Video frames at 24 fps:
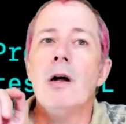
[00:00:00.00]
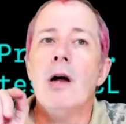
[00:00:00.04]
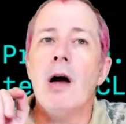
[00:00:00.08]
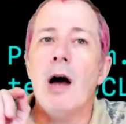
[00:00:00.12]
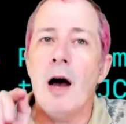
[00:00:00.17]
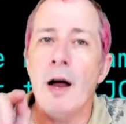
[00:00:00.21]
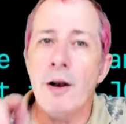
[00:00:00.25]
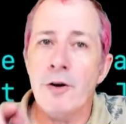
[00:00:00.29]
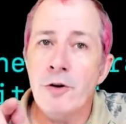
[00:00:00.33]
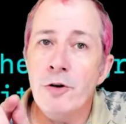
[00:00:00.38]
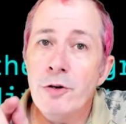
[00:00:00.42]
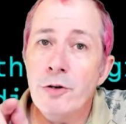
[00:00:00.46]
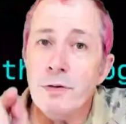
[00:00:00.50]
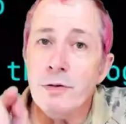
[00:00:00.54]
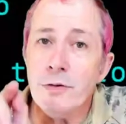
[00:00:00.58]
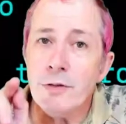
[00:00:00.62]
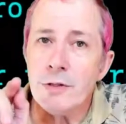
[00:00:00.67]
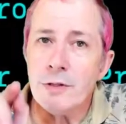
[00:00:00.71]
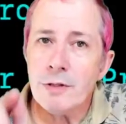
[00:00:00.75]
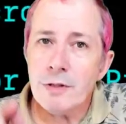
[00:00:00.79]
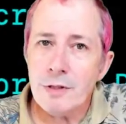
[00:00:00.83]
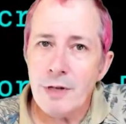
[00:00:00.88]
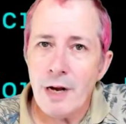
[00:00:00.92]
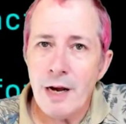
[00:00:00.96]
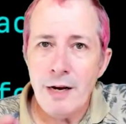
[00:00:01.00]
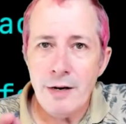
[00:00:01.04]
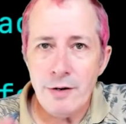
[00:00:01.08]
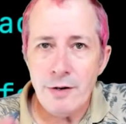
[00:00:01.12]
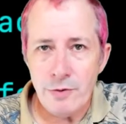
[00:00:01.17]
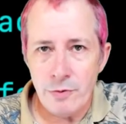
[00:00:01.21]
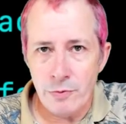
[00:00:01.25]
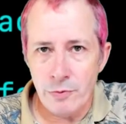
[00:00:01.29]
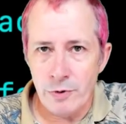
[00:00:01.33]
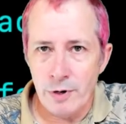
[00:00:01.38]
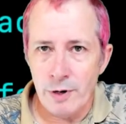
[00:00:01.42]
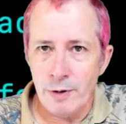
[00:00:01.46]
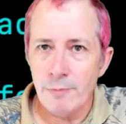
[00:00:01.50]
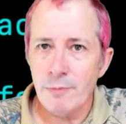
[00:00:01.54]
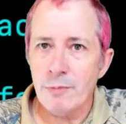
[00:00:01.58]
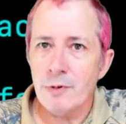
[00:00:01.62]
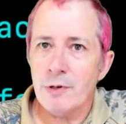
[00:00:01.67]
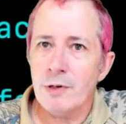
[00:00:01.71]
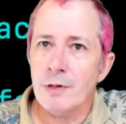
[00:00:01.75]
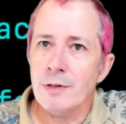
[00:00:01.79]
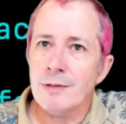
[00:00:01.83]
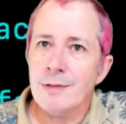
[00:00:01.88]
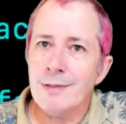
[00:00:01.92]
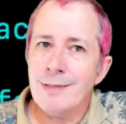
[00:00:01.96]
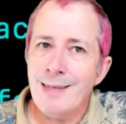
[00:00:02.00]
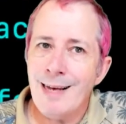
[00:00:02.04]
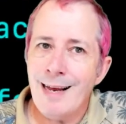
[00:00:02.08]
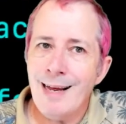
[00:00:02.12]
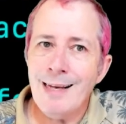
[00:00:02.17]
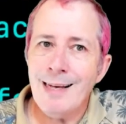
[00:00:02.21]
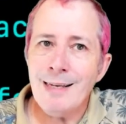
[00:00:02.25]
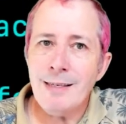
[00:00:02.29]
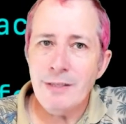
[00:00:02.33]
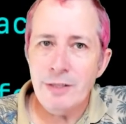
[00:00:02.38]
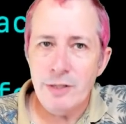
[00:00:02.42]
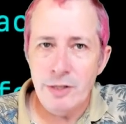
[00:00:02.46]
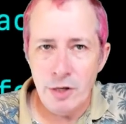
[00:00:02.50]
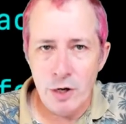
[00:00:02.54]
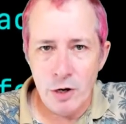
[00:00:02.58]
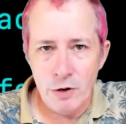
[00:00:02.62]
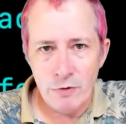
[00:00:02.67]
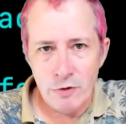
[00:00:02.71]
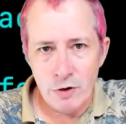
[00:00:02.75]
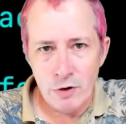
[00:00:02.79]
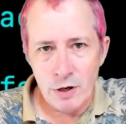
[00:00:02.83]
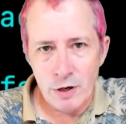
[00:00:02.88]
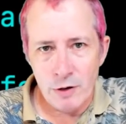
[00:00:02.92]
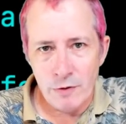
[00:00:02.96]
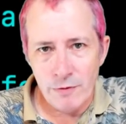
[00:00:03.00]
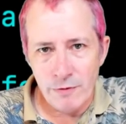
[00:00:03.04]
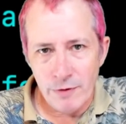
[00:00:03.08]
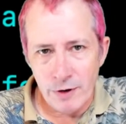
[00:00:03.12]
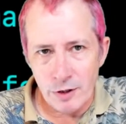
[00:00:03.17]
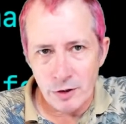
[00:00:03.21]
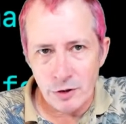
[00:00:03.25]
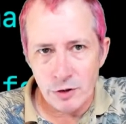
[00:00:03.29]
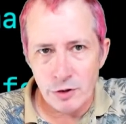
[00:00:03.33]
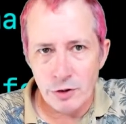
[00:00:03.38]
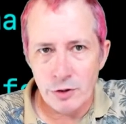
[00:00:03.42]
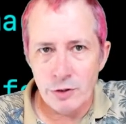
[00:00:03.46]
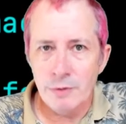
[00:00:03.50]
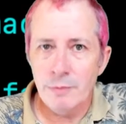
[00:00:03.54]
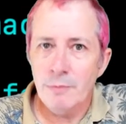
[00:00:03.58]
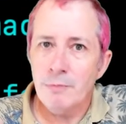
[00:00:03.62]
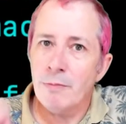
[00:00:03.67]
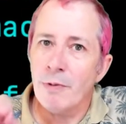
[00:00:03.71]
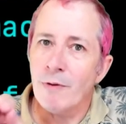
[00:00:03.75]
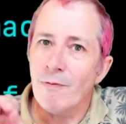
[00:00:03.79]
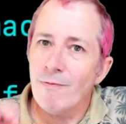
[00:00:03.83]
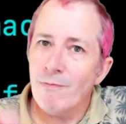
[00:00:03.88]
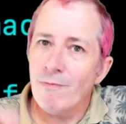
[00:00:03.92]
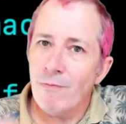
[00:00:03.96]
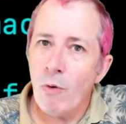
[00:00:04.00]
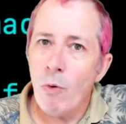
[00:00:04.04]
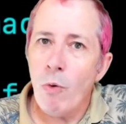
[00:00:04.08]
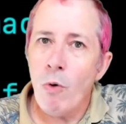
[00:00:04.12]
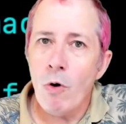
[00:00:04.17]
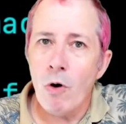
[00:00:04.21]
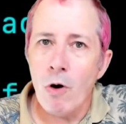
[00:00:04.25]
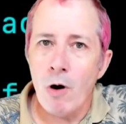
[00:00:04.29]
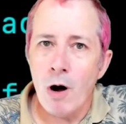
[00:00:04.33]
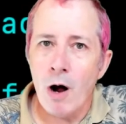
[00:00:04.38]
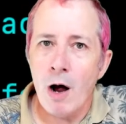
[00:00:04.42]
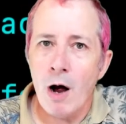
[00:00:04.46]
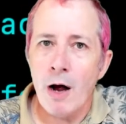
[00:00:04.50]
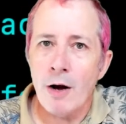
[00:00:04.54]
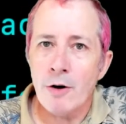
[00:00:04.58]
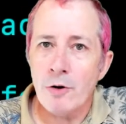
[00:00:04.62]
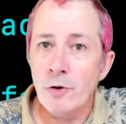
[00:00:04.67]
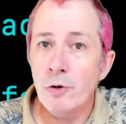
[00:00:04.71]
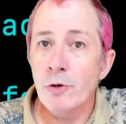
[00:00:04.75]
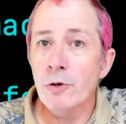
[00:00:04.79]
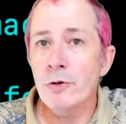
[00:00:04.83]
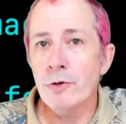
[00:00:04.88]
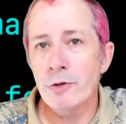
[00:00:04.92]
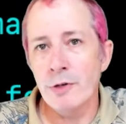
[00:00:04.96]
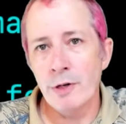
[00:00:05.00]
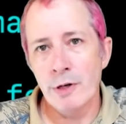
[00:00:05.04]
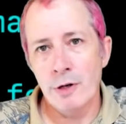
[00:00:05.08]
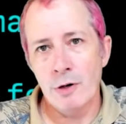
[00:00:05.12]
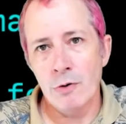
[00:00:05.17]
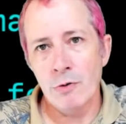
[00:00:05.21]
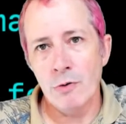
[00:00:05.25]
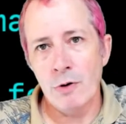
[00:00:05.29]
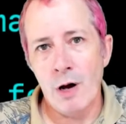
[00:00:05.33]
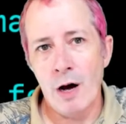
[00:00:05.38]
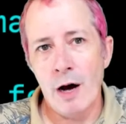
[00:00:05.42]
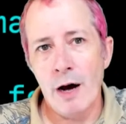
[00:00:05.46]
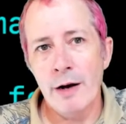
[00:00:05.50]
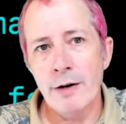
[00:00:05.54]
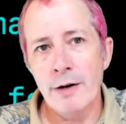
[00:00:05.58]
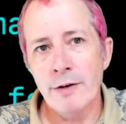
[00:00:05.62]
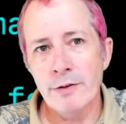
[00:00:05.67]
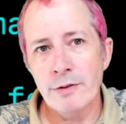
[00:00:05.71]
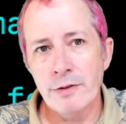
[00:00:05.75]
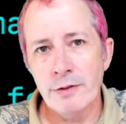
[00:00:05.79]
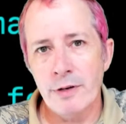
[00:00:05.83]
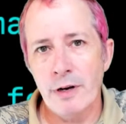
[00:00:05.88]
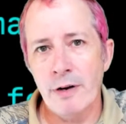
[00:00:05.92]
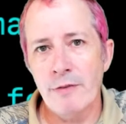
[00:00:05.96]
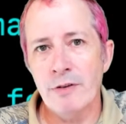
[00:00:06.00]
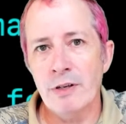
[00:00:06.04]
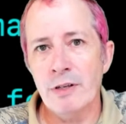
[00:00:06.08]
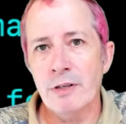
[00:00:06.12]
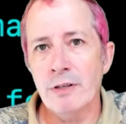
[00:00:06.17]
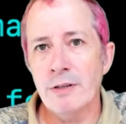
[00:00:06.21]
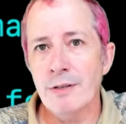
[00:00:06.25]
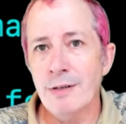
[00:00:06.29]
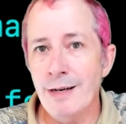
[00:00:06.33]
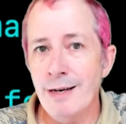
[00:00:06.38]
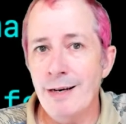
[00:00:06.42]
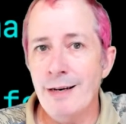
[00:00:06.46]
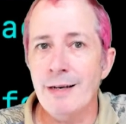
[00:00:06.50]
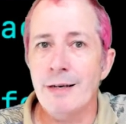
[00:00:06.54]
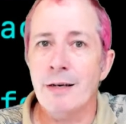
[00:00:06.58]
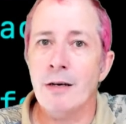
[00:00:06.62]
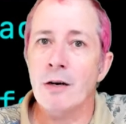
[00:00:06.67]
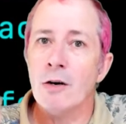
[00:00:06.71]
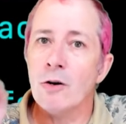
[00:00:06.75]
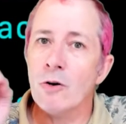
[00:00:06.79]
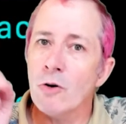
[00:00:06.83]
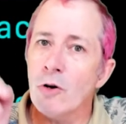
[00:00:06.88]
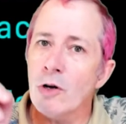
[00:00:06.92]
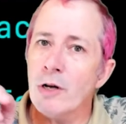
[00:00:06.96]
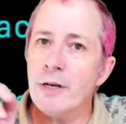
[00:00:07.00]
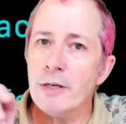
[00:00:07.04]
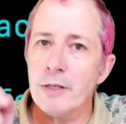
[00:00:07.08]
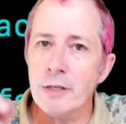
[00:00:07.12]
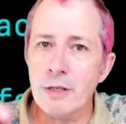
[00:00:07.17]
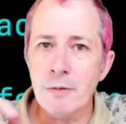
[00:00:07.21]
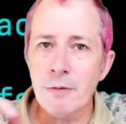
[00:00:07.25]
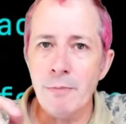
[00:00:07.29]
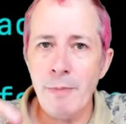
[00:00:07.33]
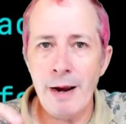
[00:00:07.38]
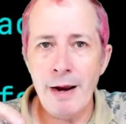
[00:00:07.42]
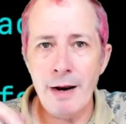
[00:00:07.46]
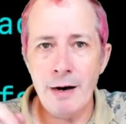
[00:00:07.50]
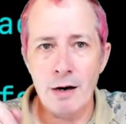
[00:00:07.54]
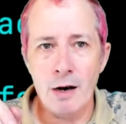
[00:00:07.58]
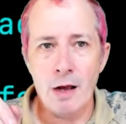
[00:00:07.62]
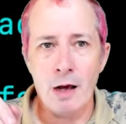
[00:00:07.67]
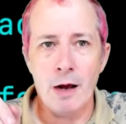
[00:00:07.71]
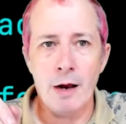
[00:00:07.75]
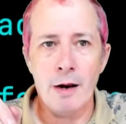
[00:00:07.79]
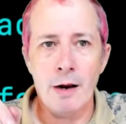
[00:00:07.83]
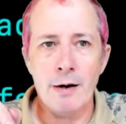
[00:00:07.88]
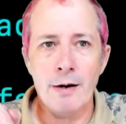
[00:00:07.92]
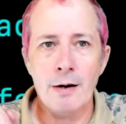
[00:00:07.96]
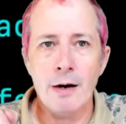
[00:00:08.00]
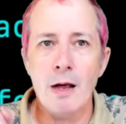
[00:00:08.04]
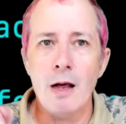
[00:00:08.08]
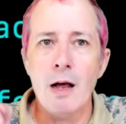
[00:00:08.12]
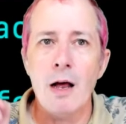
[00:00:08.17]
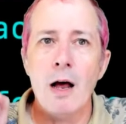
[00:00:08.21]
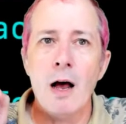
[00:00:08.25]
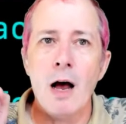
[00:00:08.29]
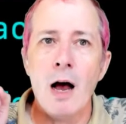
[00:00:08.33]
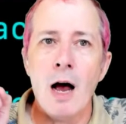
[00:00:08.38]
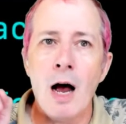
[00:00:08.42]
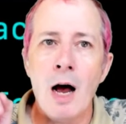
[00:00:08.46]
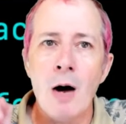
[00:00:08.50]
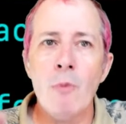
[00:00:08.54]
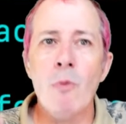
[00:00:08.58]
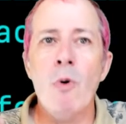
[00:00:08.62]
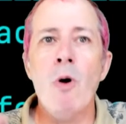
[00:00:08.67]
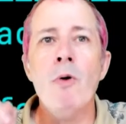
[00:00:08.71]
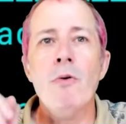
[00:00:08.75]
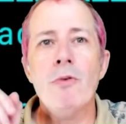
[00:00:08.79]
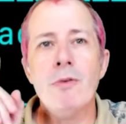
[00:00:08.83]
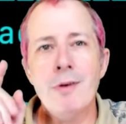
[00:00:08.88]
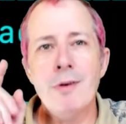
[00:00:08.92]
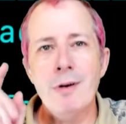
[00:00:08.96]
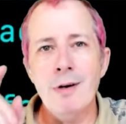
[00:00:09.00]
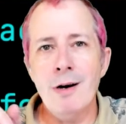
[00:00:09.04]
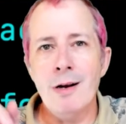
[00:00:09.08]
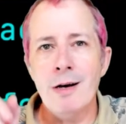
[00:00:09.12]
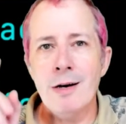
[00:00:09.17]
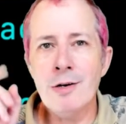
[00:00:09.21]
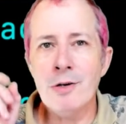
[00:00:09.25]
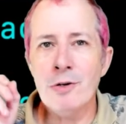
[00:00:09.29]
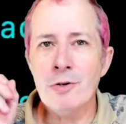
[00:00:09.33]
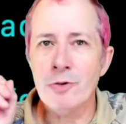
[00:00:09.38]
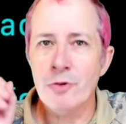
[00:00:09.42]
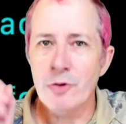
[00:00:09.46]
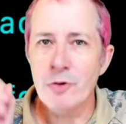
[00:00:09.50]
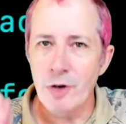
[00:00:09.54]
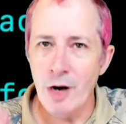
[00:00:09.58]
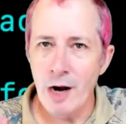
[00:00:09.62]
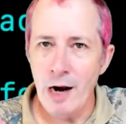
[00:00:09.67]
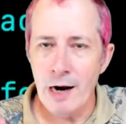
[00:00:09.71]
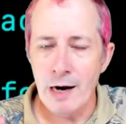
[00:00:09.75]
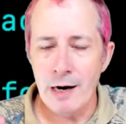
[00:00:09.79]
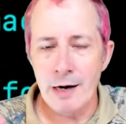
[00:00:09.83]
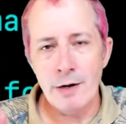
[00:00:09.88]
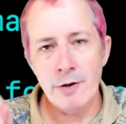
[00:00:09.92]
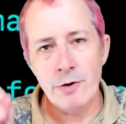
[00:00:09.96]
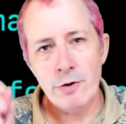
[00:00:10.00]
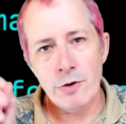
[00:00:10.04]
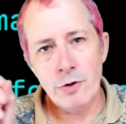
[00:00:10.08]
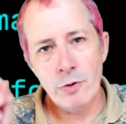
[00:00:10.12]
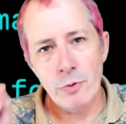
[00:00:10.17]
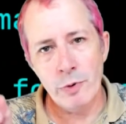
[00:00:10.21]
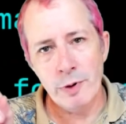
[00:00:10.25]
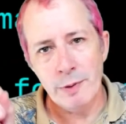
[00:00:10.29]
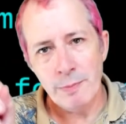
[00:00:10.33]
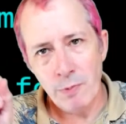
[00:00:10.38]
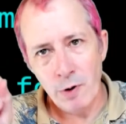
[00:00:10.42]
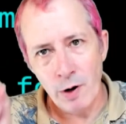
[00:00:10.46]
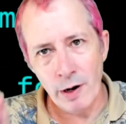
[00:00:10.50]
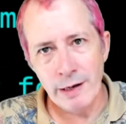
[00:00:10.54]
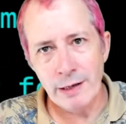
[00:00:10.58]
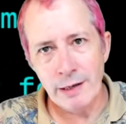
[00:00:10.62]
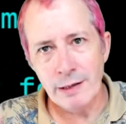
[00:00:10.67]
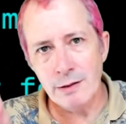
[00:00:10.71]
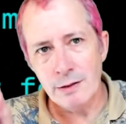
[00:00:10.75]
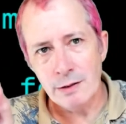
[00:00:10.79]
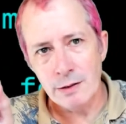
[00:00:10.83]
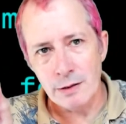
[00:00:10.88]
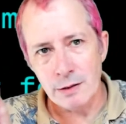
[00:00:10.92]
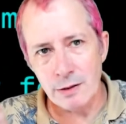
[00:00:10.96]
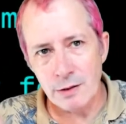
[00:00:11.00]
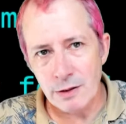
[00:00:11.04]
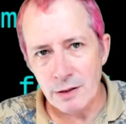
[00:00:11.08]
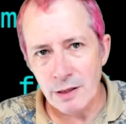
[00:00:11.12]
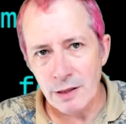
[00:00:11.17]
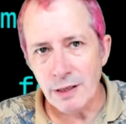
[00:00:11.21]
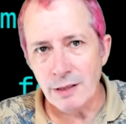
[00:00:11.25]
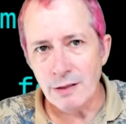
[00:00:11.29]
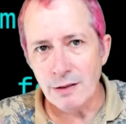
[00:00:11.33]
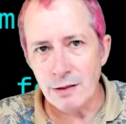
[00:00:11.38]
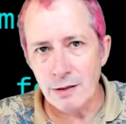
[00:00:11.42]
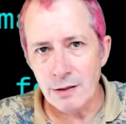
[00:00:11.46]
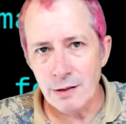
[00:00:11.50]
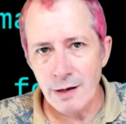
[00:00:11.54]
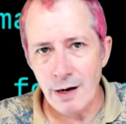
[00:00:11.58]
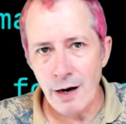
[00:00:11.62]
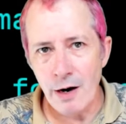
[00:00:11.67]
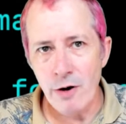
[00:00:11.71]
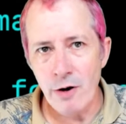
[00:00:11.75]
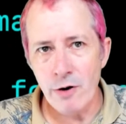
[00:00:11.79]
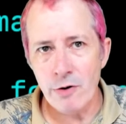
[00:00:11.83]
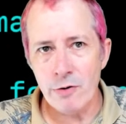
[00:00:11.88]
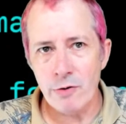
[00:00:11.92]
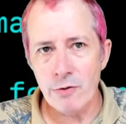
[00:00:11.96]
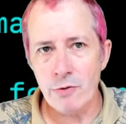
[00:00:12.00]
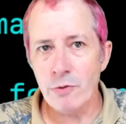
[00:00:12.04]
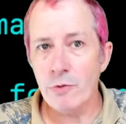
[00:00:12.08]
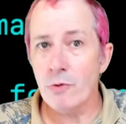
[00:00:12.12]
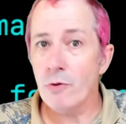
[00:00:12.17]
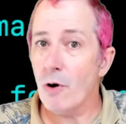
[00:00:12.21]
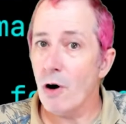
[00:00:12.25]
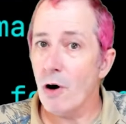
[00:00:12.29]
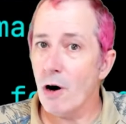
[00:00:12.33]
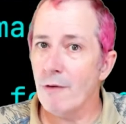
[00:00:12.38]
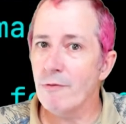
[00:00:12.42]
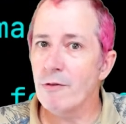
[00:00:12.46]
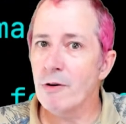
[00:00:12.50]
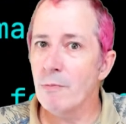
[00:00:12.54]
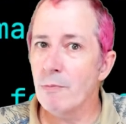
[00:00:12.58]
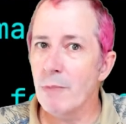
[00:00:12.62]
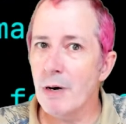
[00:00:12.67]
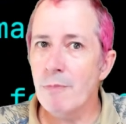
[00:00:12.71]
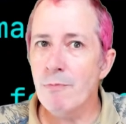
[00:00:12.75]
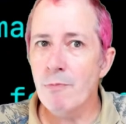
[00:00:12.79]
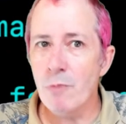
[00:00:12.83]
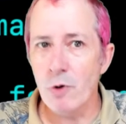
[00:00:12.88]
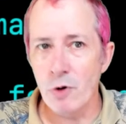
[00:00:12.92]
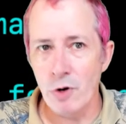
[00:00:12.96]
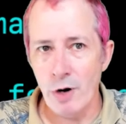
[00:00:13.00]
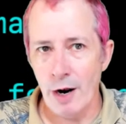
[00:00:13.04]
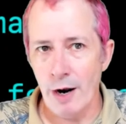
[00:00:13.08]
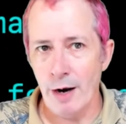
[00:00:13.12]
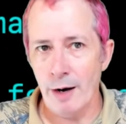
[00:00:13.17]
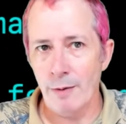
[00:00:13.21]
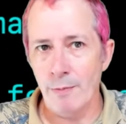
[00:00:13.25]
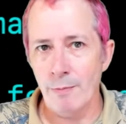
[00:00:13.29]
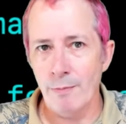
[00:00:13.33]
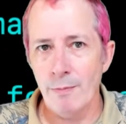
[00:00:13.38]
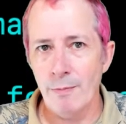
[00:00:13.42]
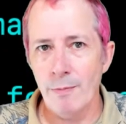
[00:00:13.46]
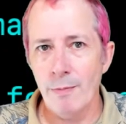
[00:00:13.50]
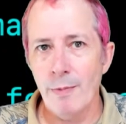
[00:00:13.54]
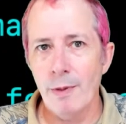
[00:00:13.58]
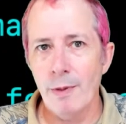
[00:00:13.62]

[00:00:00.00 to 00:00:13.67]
I used the say strip to test the overlay function before I used it on line 17. Look at the command line. I want the letter J to replace the 6th character of the member name.